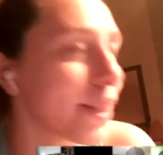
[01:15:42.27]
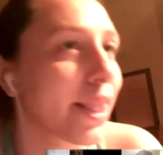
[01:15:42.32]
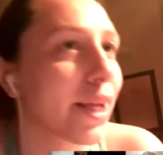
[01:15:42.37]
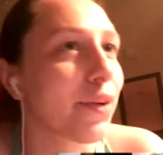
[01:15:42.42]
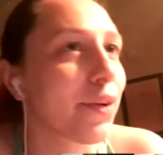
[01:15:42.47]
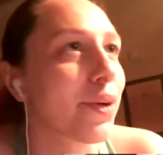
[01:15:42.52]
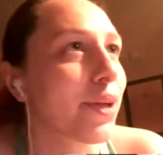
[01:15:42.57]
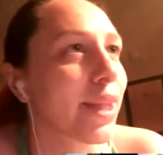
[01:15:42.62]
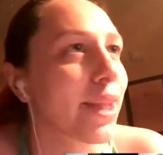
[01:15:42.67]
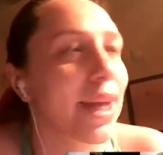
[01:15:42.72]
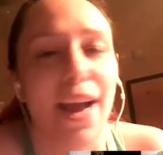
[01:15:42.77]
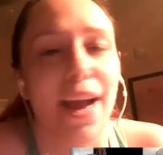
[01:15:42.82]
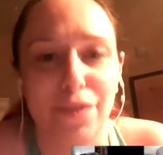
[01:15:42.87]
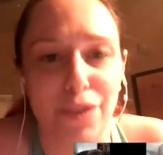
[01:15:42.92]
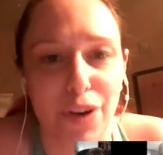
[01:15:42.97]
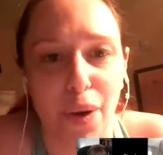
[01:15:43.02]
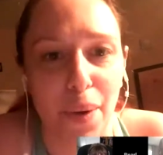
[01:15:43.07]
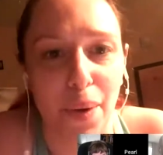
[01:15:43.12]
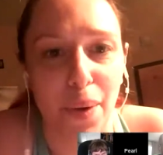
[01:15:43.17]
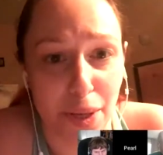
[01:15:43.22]
they really have
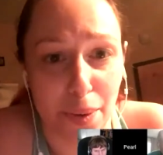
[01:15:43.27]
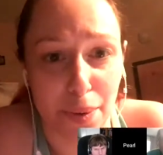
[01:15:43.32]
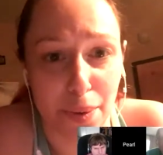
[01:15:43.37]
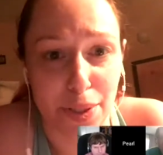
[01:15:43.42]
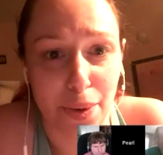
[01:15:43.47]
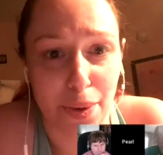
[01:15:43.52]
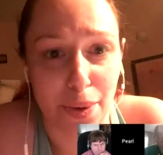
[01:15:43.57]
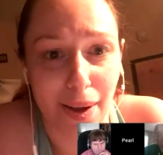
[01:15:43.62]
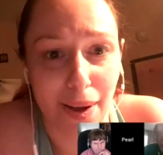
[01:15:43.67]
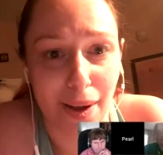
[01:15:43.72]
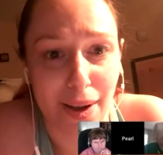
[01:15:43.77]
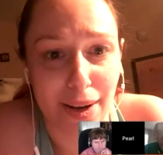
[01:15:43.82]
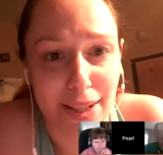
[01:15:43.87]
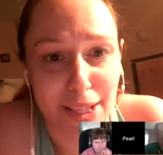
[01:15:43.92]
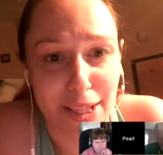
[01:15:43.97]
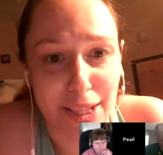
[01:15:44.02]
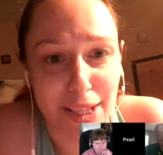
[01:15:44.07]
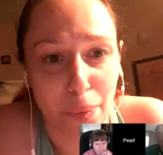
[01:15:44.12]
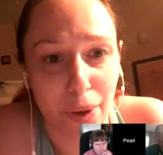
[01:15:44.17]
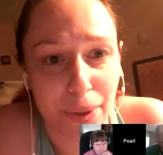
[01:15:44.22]
no idea what's going on at
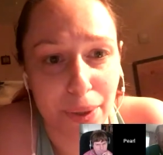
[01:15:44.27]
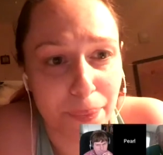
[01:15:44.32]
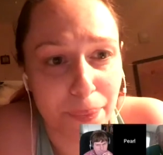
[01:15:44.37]
this point.